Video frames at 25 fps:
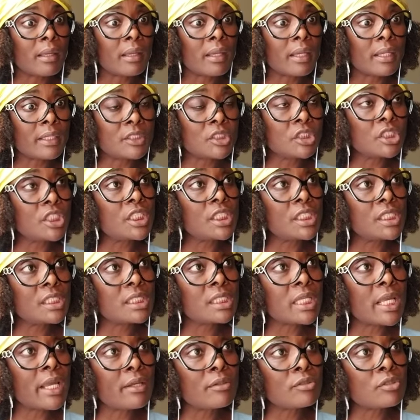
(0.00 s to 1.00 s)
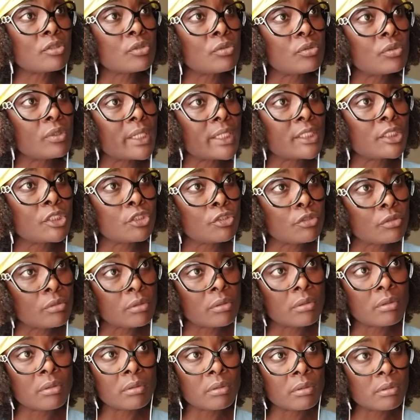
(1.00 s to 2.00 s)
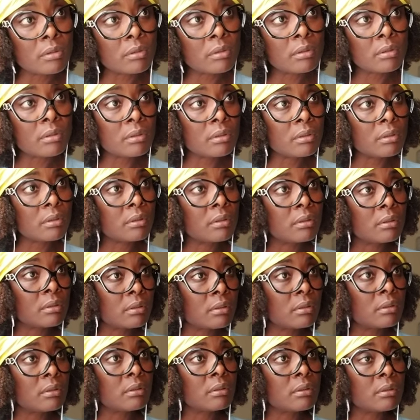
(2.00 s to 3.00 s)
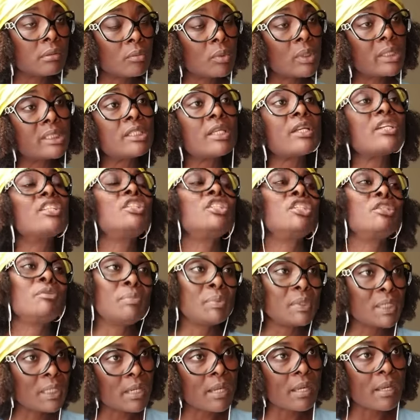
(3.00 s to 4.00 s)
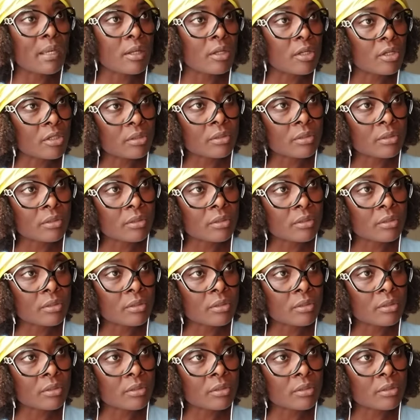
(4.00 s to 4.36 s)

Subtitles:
Is she in the same school as you? What's her GPA?